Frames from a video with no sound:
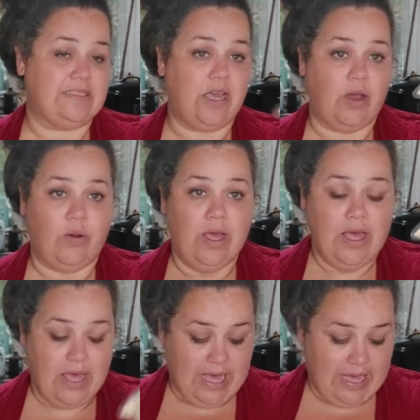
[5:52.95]
So
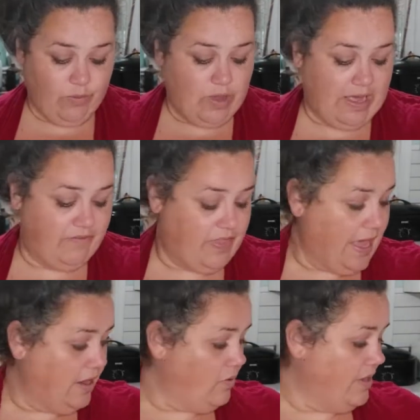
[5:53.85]
I will have
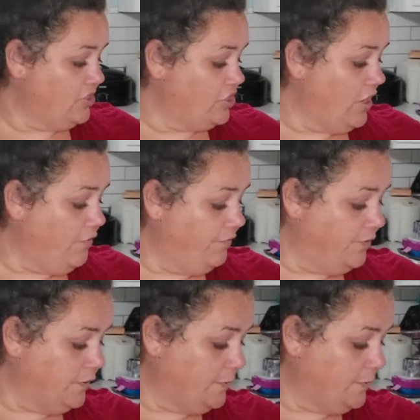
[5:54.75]
that on my shelf.